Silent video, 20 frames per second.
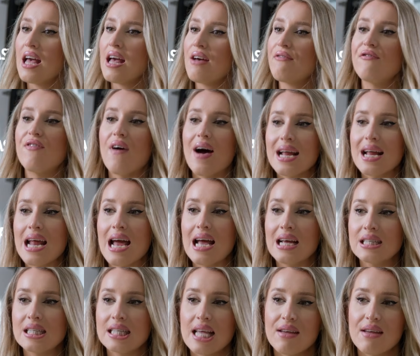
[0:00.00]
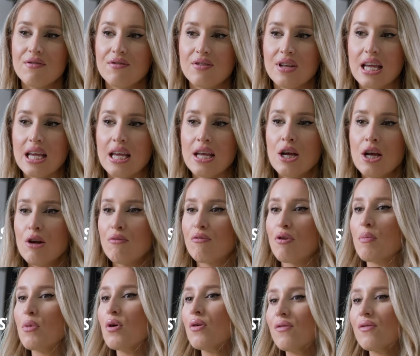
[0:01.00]
fine hair safety,
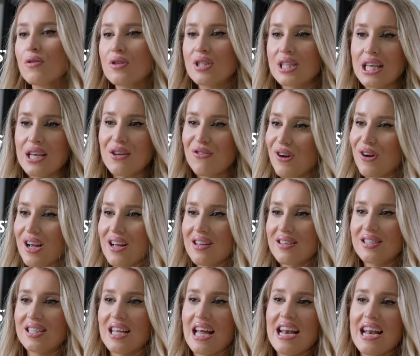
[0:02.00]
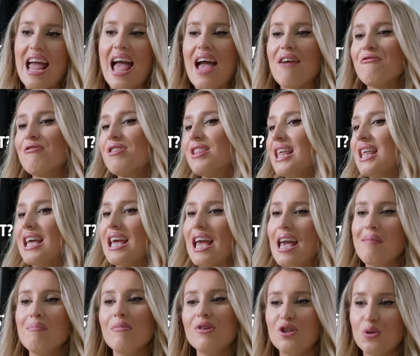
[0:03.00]
removal secrets, and everything
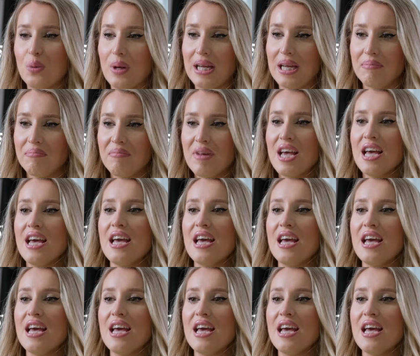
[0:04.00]
in between.